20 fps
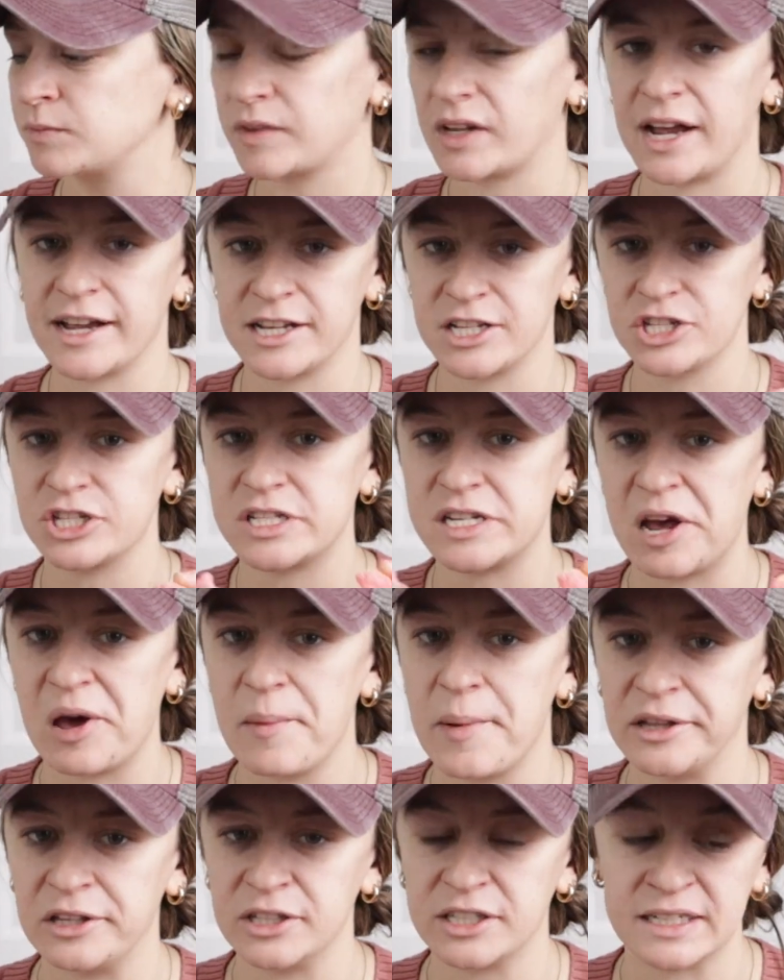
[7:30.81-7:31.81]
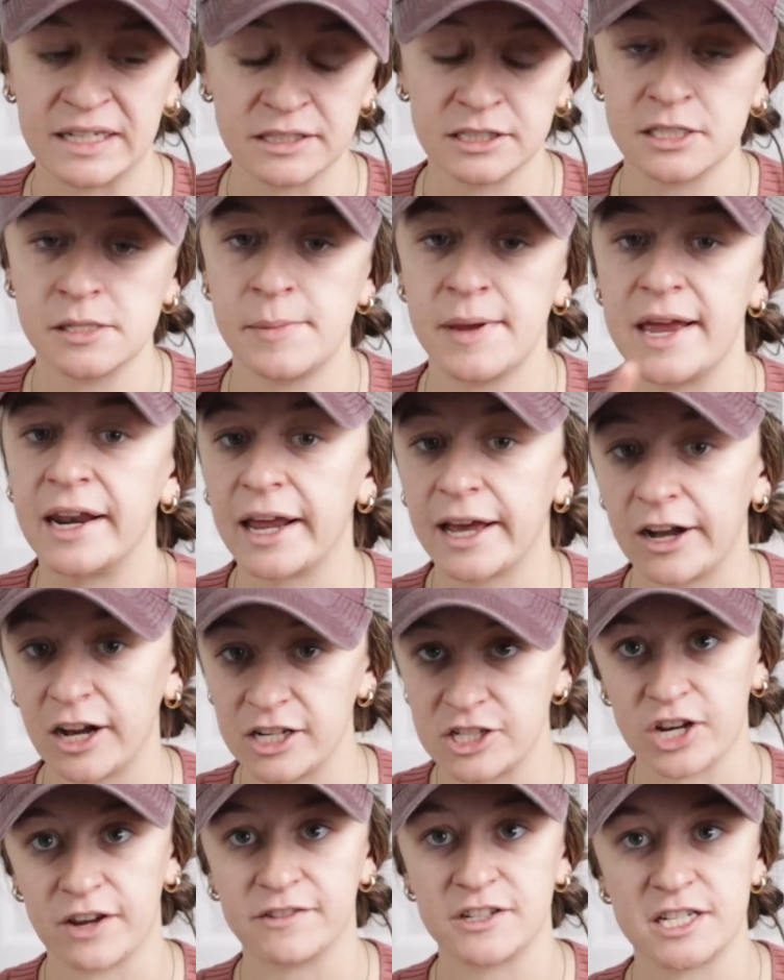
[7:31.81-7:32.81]
I can just tell by looking at them, and I
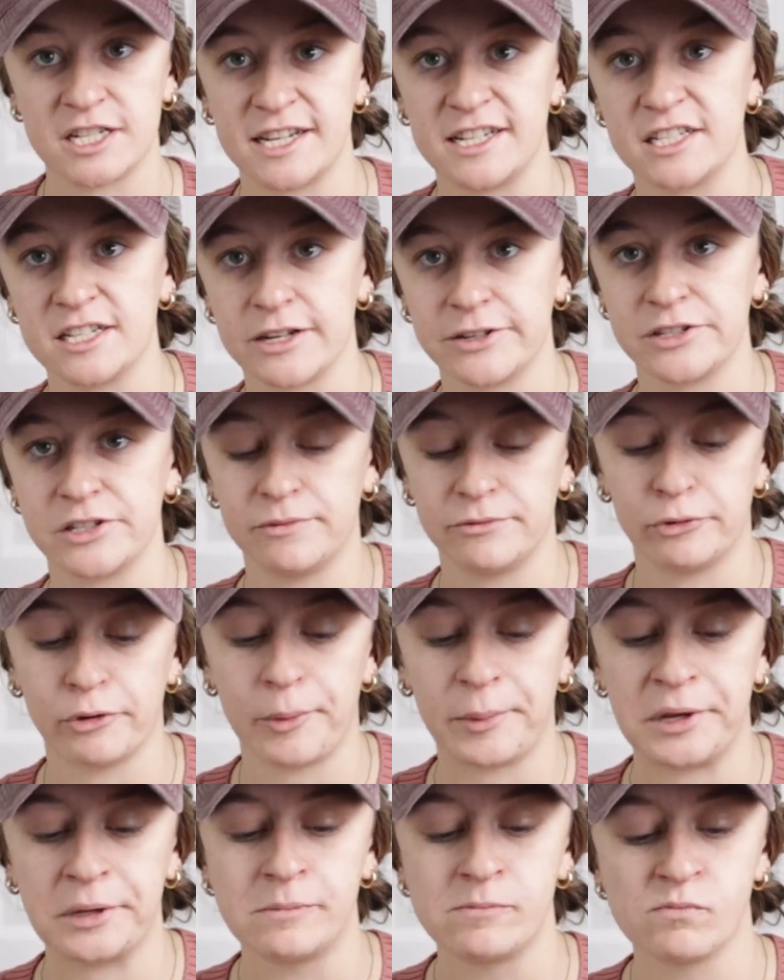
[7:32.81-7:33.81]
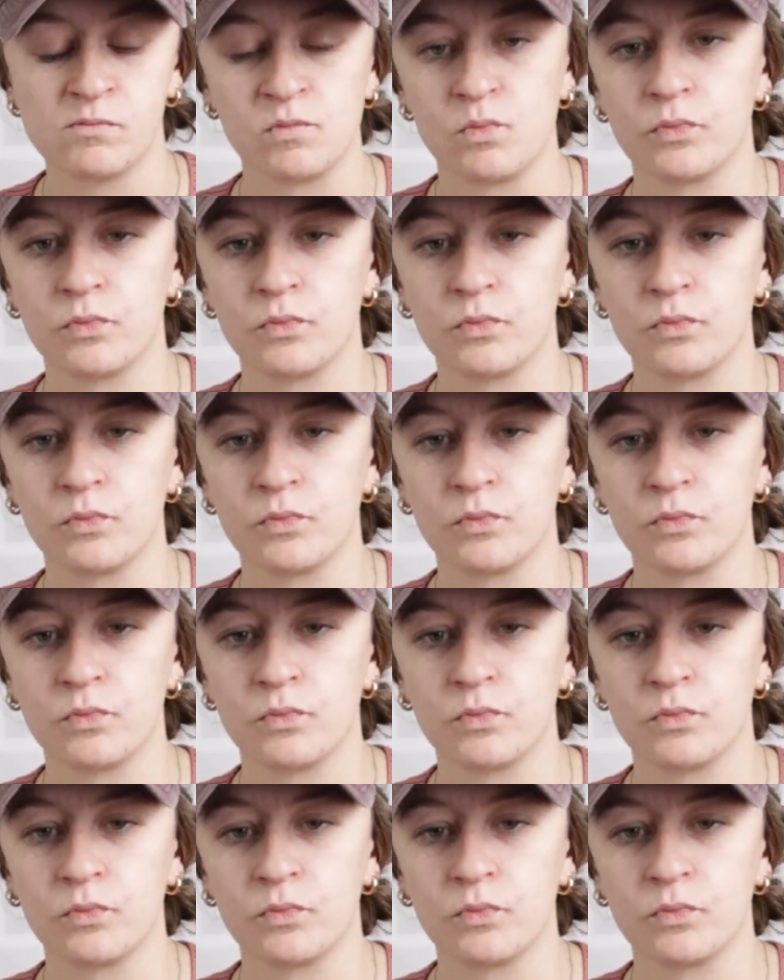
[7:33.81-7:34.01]
got Jeff to taste test them for me.